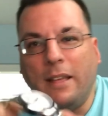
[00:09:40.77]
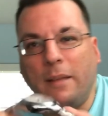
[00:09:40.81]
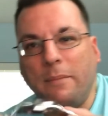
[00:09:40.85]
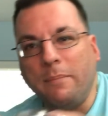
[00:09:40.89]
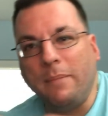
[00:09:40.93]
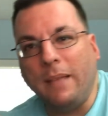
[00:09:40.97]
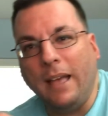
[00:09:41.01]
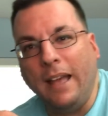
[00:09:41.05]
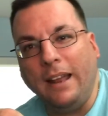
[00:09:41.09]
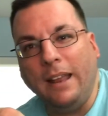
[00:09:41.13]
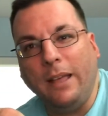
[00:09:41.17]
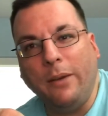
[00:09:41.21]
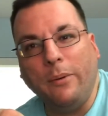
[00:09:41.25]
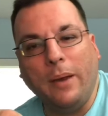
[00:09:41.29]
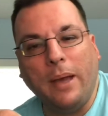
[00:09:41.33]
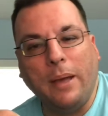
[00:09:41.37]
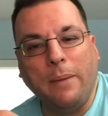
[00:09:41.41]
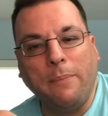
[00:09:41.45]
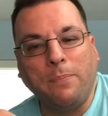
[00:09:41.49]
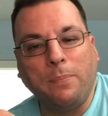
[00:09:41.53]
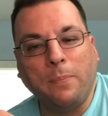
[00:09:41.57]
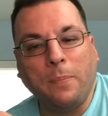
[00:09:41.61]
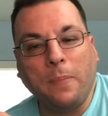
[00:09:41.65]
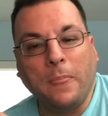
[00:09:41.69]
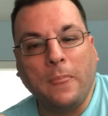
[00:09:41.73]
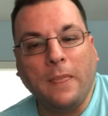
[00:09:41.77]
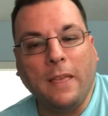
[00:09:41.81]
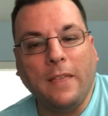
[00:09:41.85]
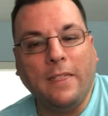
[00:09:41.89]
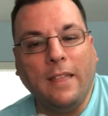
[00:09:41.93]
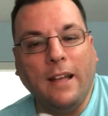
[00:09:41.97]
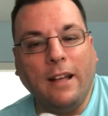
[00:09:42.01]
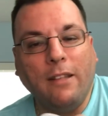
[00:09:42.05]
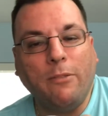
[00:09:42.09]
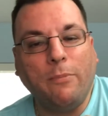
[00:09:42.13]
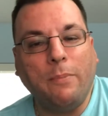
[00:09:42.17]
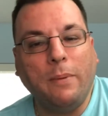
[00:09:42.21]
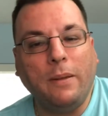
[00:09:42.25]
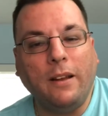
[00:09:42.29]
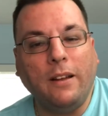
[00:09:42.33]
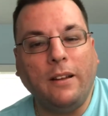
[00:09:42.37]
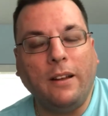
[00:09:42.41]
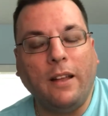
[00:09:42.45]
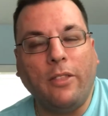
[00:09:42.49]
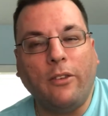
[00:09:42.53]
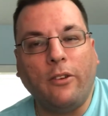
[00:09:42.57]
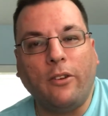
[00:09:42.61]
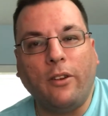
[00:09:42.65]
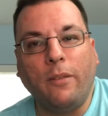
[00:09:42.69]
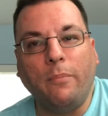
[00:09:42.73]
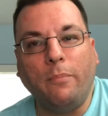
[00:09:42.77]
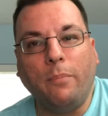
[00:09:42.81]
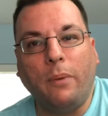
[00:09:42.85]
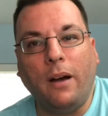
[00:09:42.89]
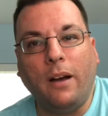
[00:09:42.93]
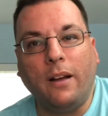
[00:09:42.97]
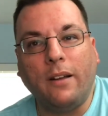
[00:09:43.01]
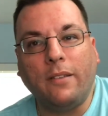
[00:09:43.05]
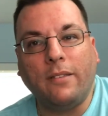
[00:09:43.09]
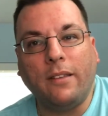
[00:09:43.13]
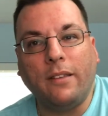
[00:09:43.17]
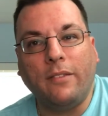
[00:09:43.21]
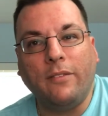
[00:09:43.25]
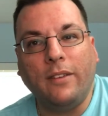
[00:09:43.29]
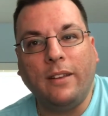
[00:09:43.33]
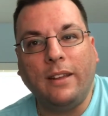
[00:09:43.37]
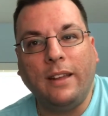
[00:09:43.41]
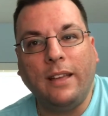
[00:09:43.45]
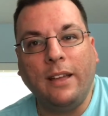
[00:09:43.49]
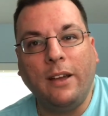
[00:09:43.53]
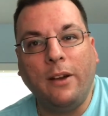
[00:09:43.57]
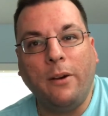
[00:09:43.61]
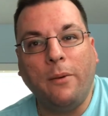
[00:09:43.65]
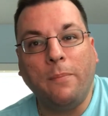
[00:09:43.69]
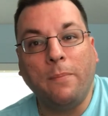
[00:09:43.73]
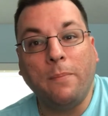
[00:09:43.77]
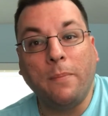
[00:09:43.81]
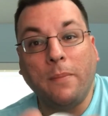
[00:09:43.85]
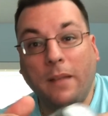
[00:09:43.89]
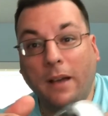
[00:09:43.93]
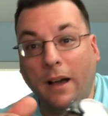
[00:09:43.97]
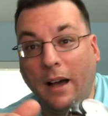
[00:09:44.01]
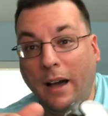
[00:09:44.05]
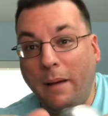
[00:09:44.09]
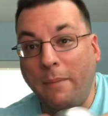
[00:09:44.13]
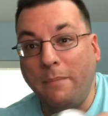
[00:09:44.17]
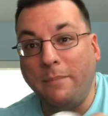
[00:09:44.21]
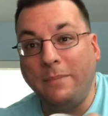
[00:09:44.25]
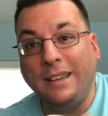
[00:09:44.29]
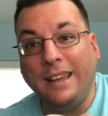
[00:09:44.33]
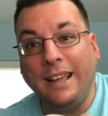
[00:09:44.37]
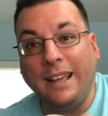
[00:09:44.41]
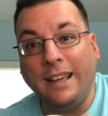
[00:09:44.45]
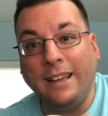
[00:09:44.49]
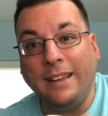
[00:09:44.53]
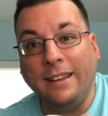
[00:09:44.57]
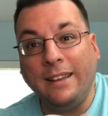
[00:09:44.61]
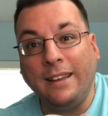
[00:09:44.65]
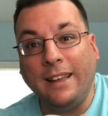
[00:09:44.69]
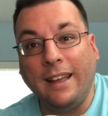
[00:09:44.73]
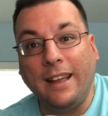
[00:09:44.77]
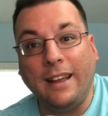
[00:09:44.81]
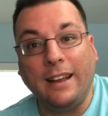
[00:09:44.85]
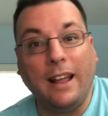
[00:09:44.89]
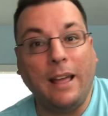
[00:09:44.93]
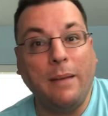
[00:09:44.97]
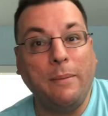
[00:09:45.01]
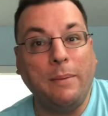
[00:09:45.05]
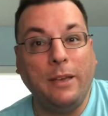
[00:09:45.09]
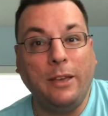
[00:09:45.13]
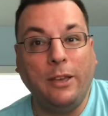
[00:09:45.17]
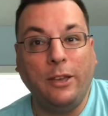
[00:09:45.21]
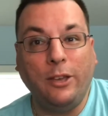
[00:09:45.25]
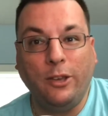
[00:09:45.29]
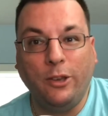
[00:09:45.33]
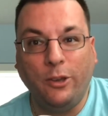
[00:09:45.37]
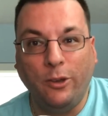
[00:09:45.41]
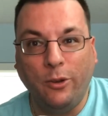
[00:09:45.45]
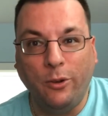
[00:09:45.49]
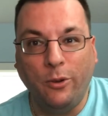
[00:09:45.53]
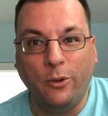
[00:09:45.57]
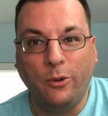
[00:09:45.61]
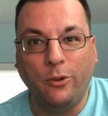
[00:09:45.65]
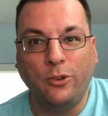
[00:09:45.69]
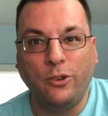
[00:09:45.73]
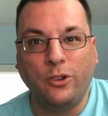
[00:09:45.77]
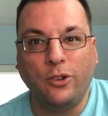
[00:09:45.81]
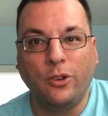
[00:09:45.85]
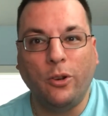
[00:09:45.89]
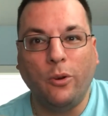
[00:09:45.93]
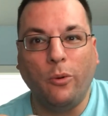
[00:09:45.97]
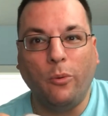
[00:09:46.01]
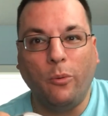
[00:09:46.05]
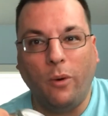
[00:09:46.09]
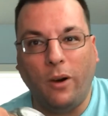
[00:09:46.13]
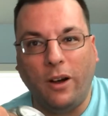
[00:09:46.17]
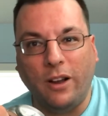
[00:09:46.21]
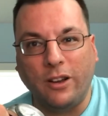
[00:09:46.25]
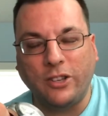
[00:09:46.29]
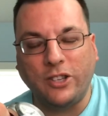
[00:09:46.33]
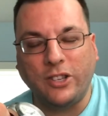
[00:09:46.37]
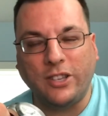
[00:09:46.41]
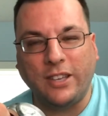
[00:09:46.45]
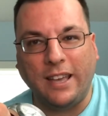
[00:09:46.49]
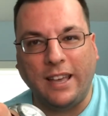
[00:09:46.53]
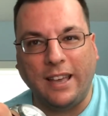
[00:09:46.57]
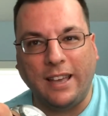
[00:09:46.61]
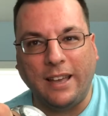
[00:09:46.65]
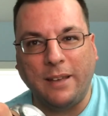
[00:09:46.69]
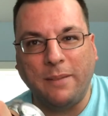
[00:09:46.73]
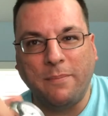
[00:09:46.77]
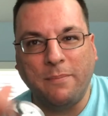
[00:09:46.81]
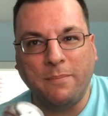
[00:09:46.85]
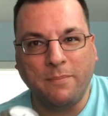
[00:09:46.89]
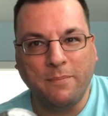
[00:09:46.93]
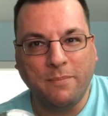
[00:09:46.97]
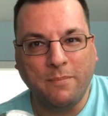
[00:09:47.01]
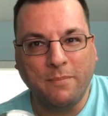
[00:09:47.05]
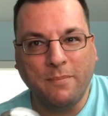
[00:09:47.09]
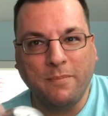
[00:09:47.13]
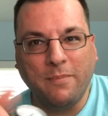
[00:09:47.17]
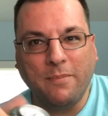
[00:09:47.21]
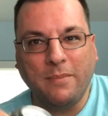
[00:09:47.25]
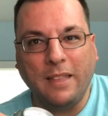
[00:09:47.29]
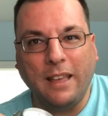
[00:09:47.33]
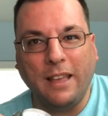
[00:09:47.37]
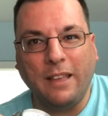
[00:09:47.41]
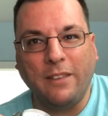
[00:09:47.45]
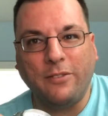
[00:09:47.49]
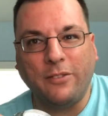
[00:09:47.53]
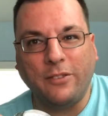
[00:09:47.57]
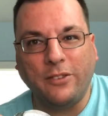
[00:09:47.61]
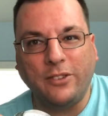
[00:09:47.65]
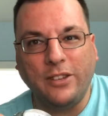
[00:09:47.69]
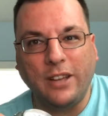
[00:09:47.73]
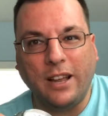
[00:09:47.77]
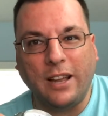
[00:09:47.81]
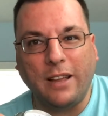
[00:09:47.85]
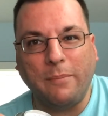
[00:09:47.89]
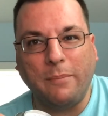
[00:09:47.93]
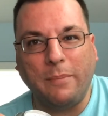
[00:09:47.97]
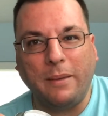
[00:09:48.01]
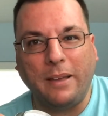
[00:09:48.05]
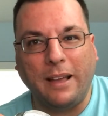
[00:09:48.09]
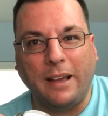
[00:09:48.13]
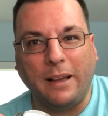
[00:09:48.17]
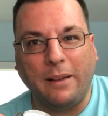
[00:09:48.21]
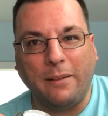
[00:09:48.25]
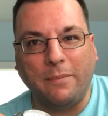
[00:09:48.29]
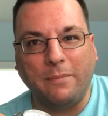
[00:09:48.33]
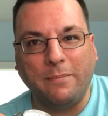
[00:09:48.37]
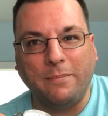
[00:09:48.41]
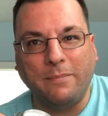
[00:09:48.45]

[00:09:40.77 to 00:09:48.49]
Anyway, that's been another unboxing video. I'm Dan, and I'm a huge watch geek. Thanks for checking me out.